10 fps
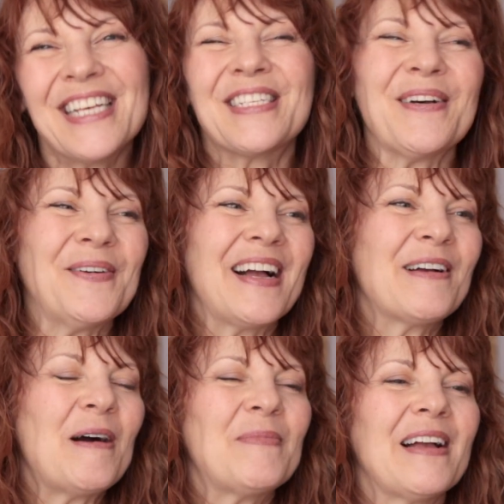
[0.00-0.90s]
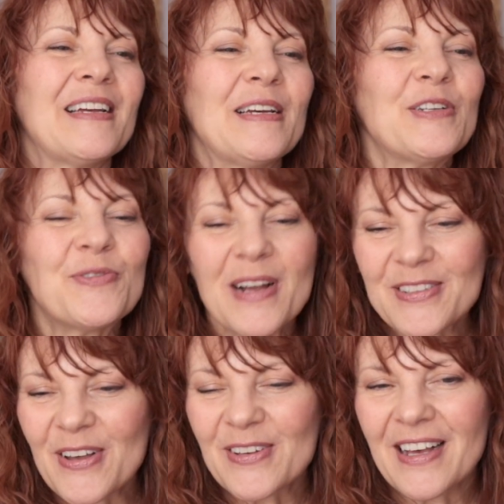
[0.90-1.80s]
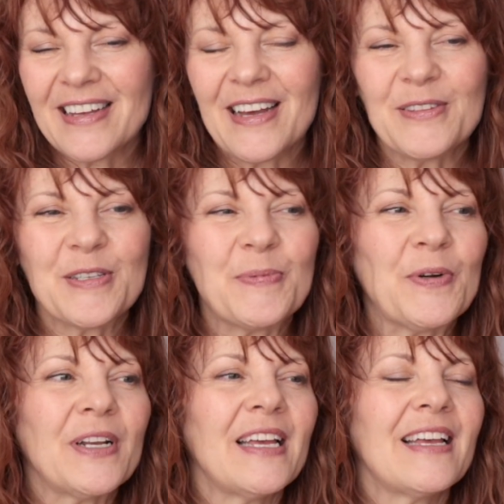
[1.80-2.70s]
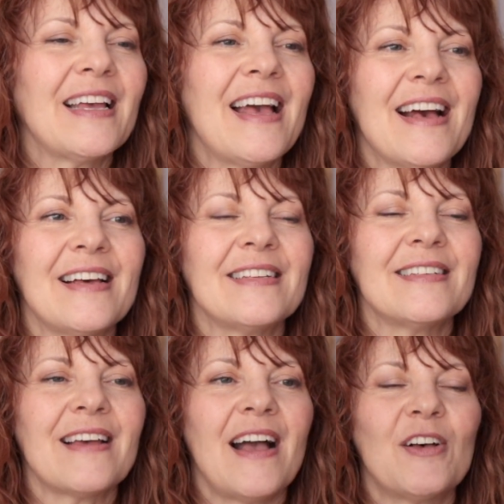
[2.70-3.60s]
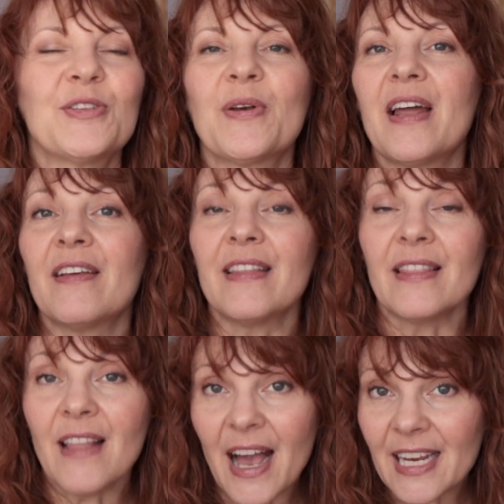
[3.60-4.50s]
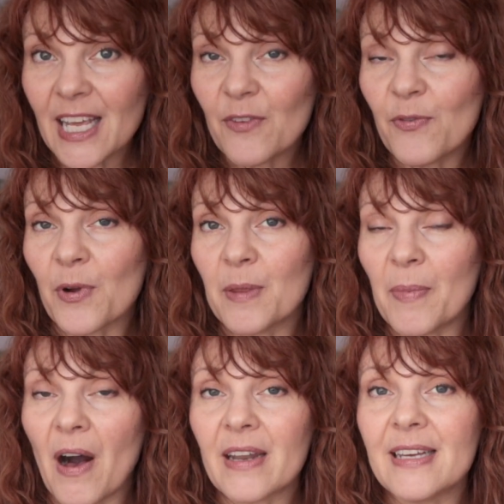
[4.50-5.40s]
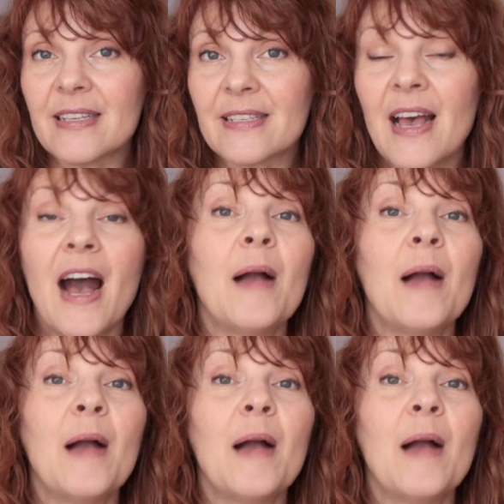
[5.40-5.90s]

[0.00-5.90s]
So I got my dress all cut out this morning, and I also cut out the lining for the bodice.